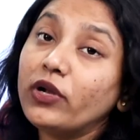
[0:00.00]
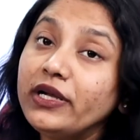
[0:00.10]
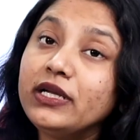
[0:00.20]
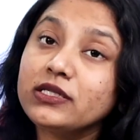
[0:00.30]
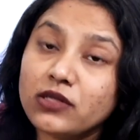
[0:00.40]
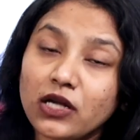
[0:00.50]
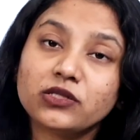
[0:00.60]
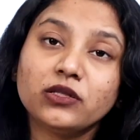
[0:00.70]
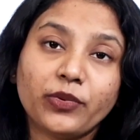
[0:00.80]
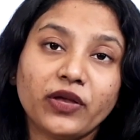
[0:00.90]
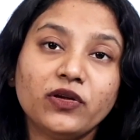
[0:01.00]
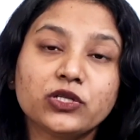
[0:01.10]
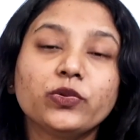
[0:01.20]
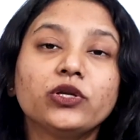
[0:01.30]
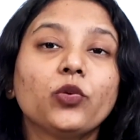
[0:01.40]
already discussed in the
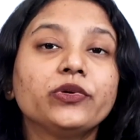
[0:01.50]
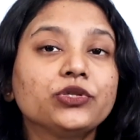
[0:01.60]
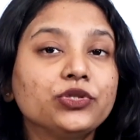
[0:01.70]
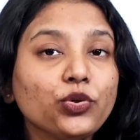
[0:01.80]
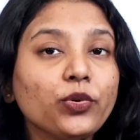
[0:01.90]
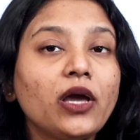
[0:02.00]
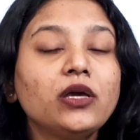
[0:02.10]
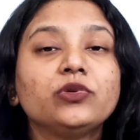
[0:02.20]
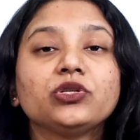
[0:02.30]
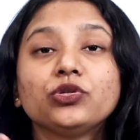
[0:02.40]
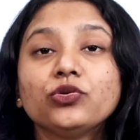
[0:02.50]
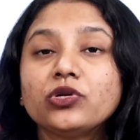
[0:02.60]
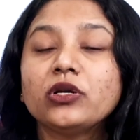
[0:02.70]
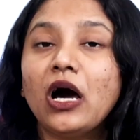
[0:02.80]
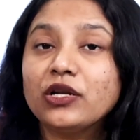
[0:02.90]
previous video, which is UAE, which is
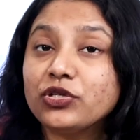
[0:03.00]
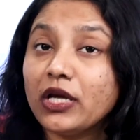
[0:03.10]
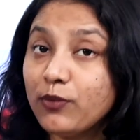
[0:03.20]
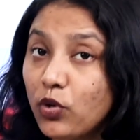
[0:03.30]
uterine artery